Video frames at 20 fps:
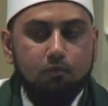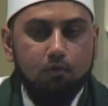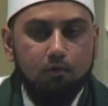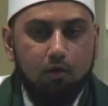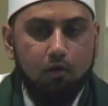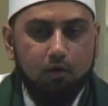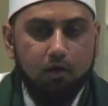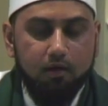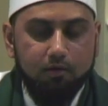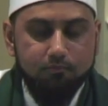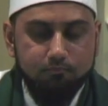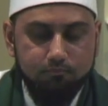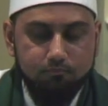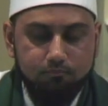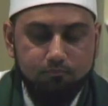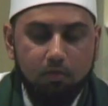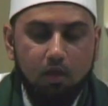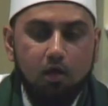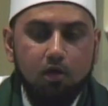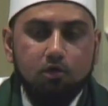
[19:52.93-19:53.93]
Okay.
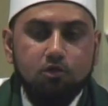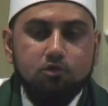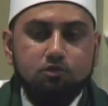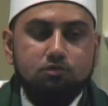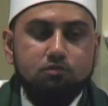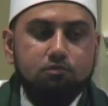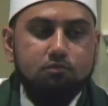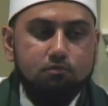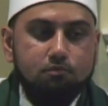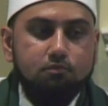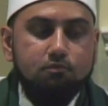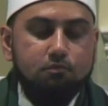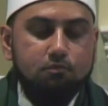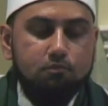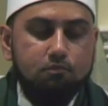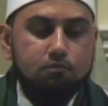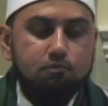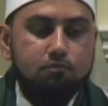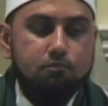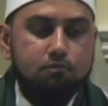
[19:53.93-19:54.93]
Because of
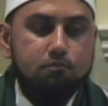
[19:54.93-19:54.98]
changing